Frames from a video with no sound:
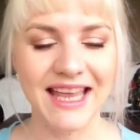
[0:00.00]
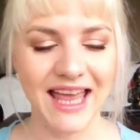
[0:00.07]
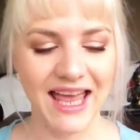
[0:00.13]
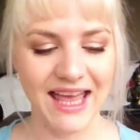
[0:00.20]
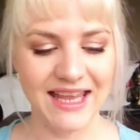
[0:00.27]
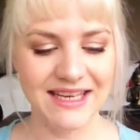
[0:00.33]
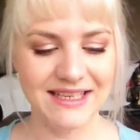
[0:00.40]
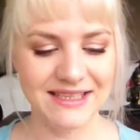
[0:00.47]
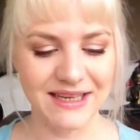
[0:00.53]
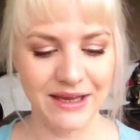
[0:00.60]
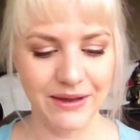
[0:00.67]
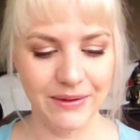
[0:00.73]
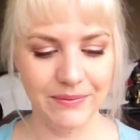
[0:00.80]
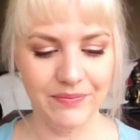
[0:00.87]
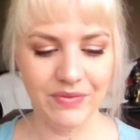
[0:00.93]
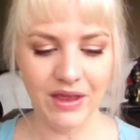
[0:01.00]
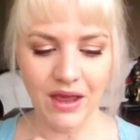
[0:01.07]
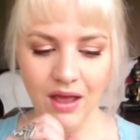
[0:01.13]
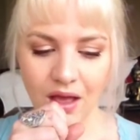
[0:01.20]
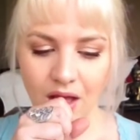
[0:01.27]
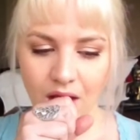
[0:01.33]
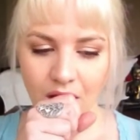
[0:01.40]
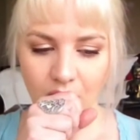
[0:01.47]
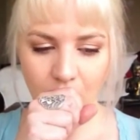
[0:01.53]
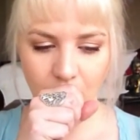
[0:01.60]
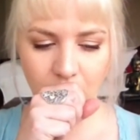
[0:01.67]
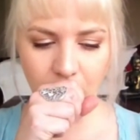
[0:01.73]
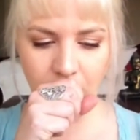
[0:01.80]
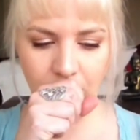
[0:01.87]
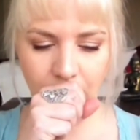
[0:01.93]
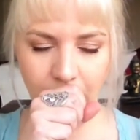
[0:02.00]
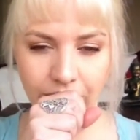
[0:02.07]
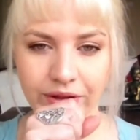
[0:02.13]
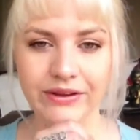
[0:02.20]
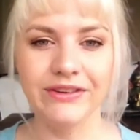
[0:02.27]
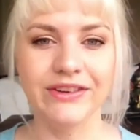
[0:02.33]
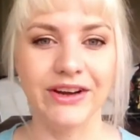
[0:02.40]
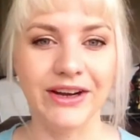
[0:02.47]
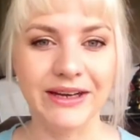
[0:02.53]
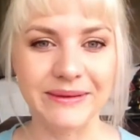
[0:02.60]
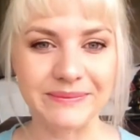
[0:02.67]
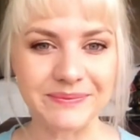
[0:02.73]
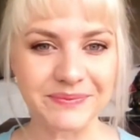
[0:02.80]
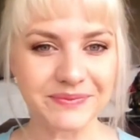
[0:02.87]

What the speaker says: And sorry,